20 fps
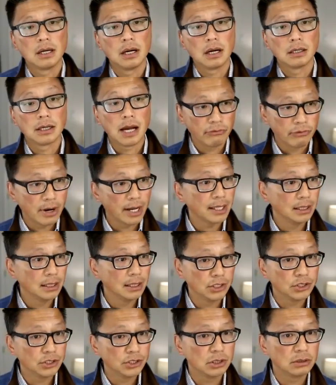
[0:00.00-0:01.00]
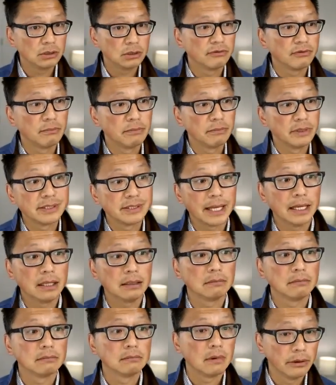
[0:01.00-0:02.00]
got recognition from the
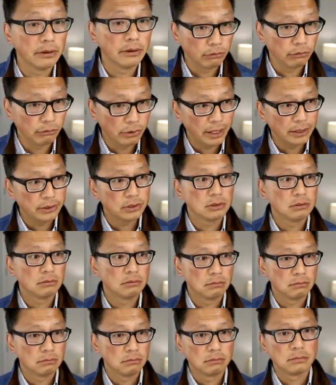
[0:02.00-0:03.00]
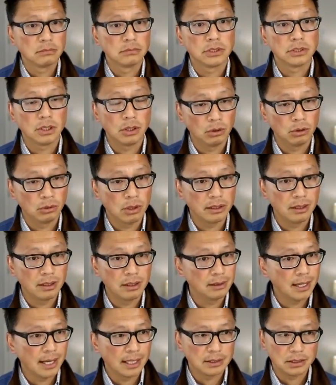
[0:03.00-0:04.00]
state on their rates. So I think
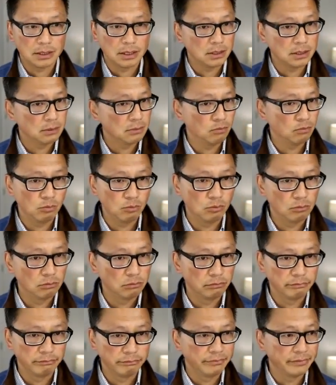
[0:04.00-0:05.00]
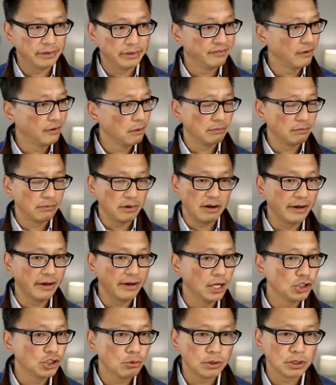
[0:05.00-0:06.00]
that's just from a
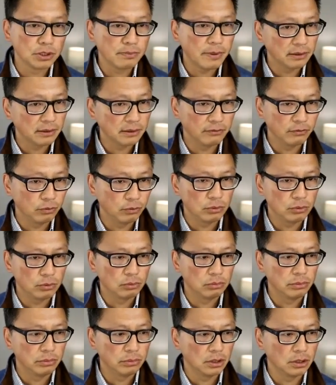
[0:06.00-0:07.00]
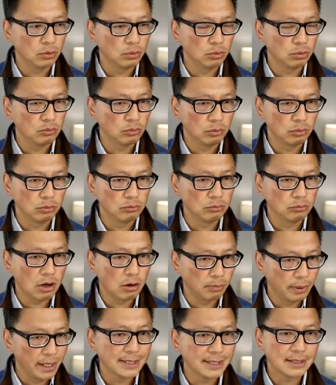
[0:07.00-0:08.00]
financial perspective, you know, our
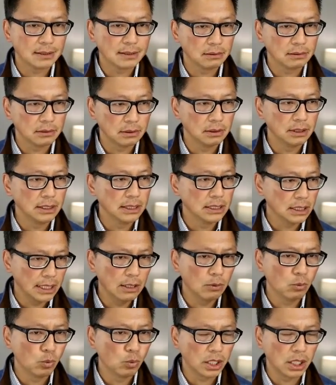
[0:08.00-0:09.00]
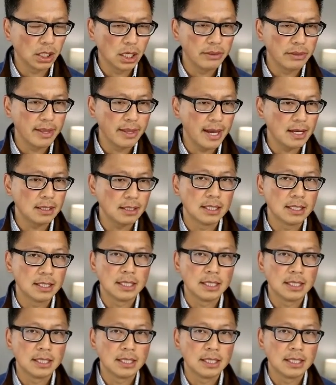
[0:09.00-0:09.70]
plans need to keep working on that.